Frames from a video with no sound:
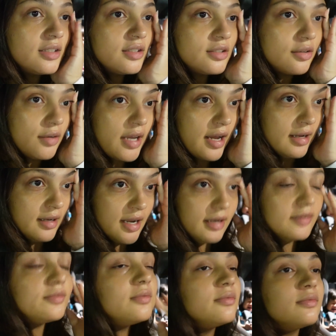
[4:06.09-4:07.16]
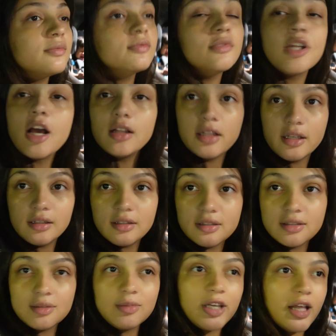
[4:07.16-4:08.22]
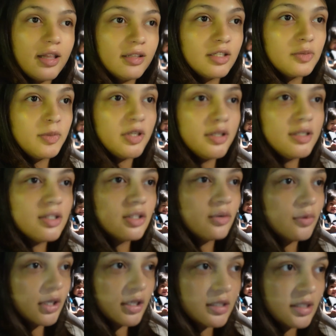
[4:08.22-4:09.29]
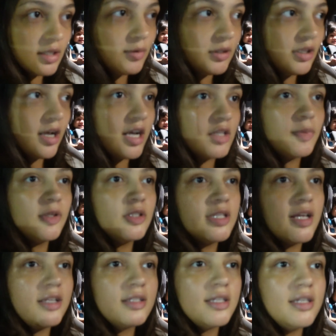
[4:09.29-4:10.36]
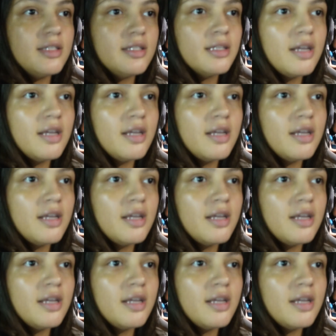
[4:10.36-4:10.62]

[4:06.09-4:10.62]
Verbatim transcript: So yeah, I've not like this McAllen experience. So we're gonna see what the hospital tells us.